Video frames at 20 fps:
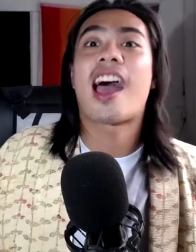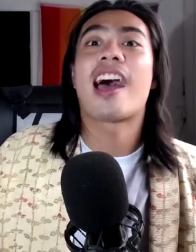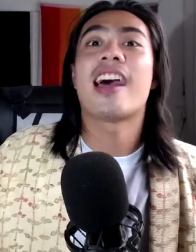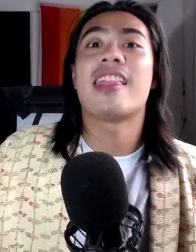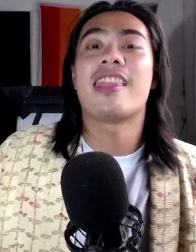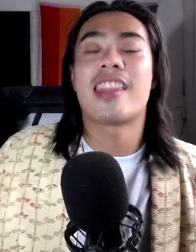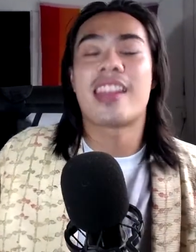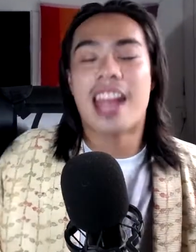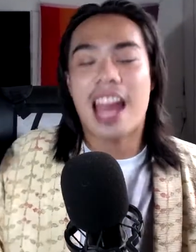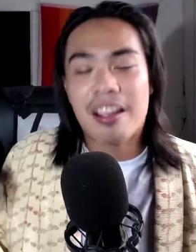
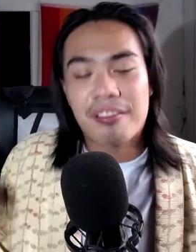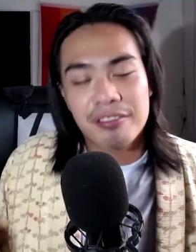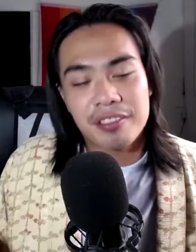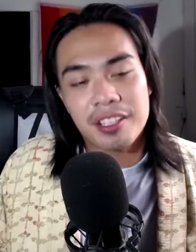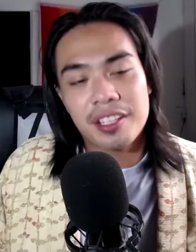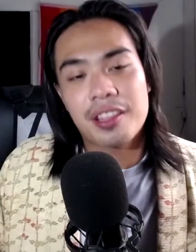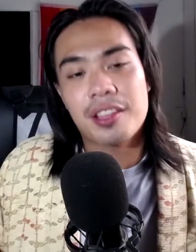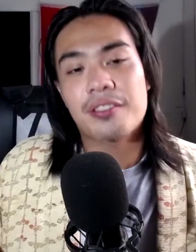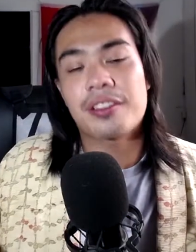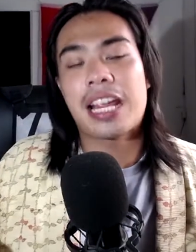Then after
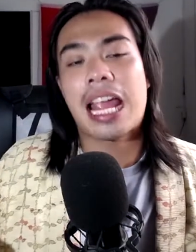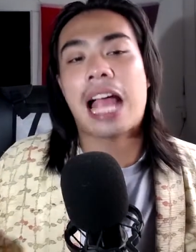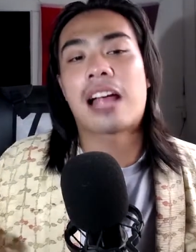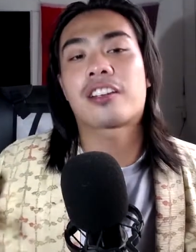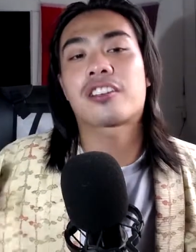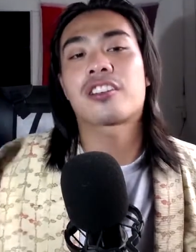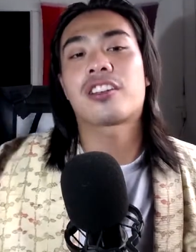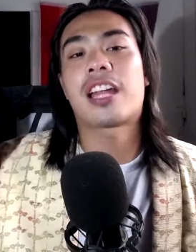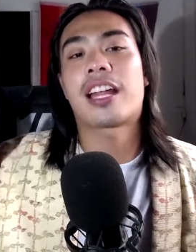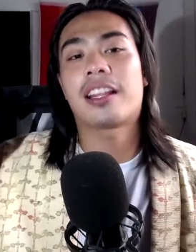the
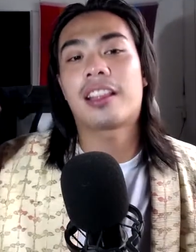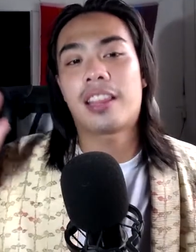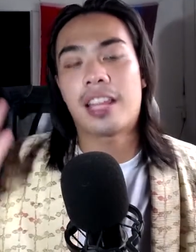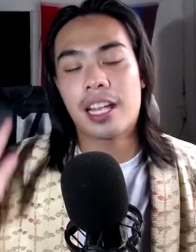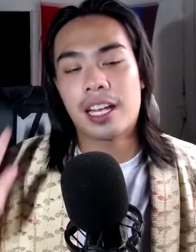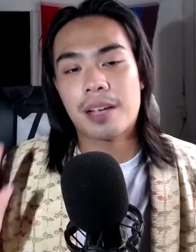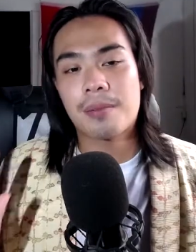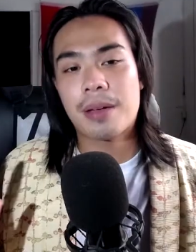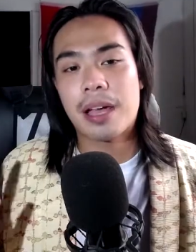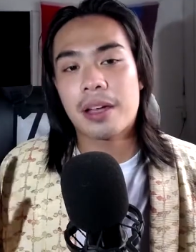reaction, I think
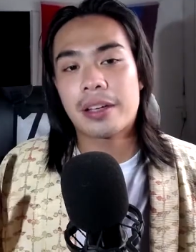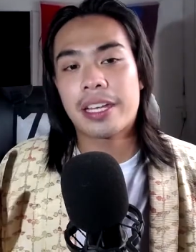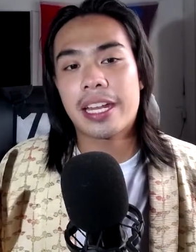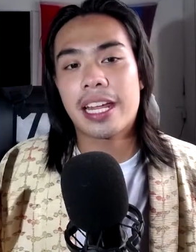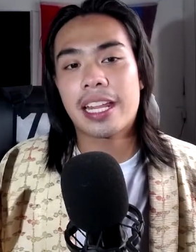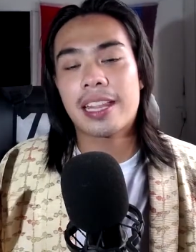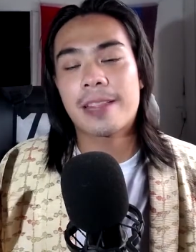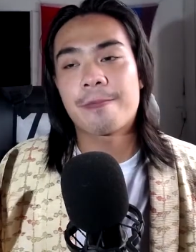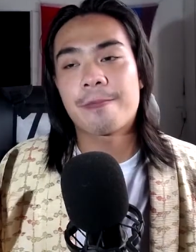about it